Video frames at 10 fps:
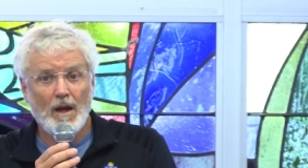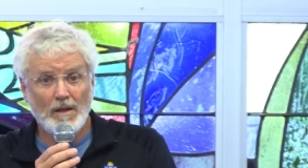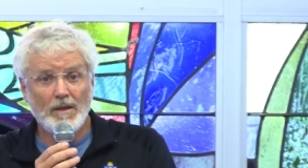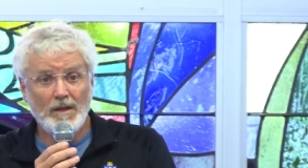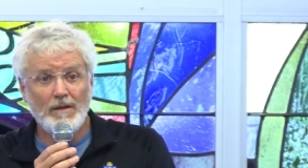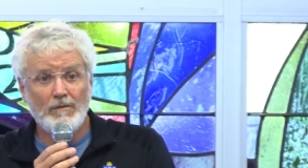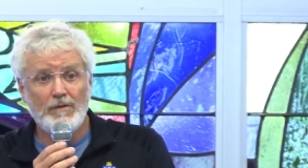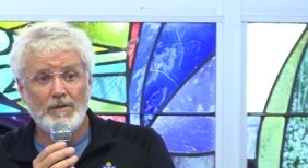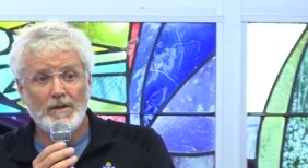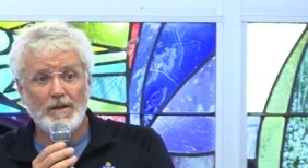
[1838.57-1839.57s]
I
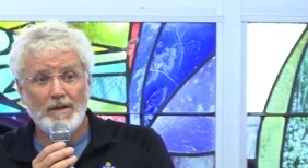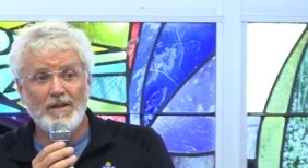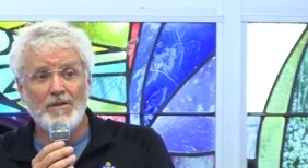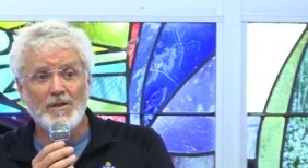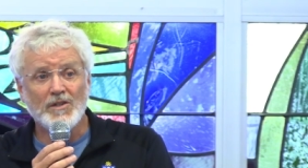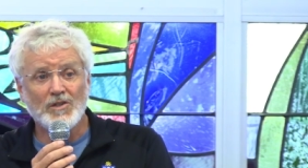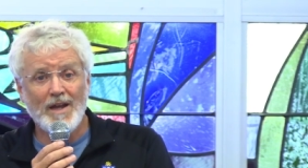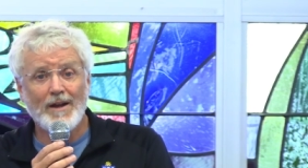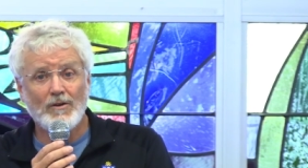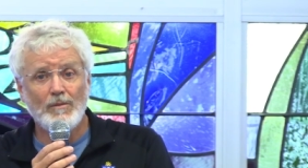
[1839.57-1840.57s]
live in the
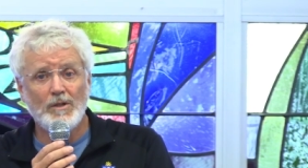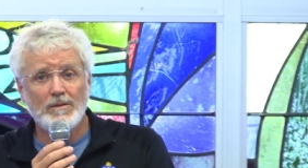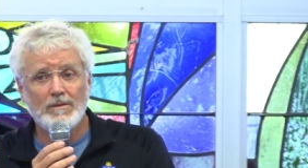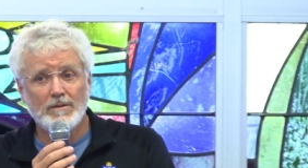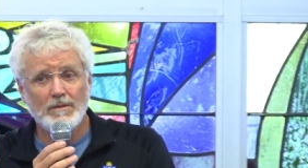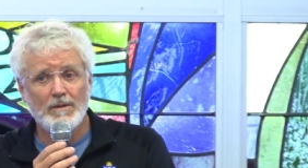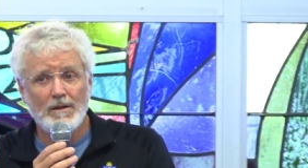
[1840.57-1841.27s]
sacraments.